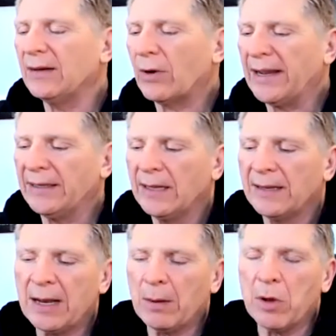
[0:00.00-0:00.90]
Right.
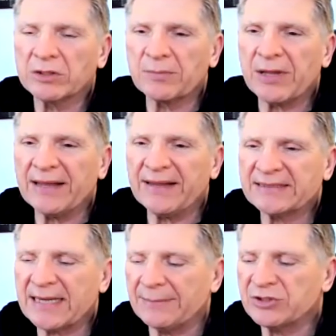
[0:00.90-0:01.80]
Now multiply
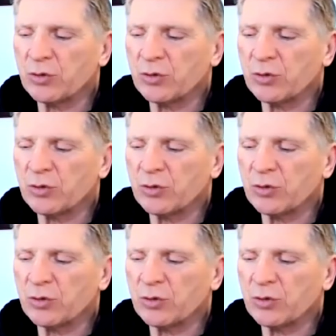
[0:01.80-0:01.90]
that times